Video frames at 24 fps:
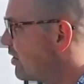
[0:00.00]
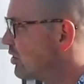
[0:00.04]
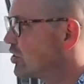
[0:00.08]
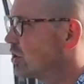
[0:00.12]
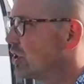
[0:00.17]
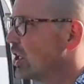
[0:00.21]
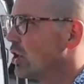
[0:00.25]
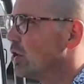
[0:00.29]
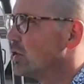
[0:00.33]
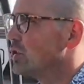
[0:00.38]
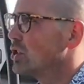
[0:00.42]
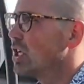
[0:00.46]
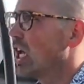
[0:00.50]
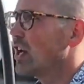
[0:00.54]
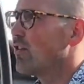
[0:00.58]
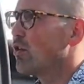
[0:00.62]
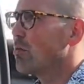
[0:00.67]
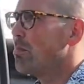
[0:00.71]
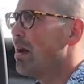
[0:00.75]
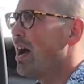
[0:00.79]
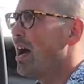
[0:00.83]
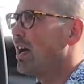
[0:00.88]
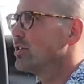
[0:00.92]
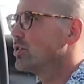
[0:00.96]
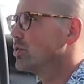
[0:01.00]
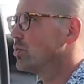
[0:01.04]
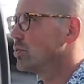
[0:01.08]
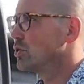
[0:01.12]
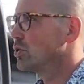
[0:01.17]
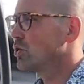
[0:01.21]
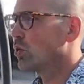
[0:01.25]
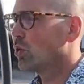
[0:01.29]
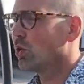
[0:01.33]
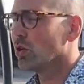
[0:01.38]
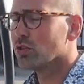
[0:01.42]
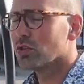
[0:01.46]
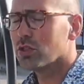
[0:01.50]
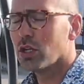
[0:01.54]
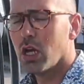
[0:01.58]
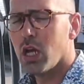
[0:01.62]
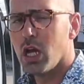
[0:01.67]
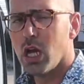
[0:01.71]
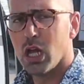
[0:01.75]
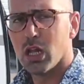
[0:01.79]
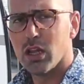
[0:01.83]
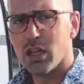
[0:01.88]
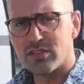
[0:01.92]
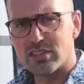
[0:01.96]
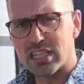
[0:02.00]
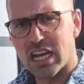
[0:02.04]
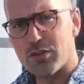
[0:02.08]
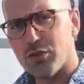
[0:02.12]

and just the other side of our pass storage. Let's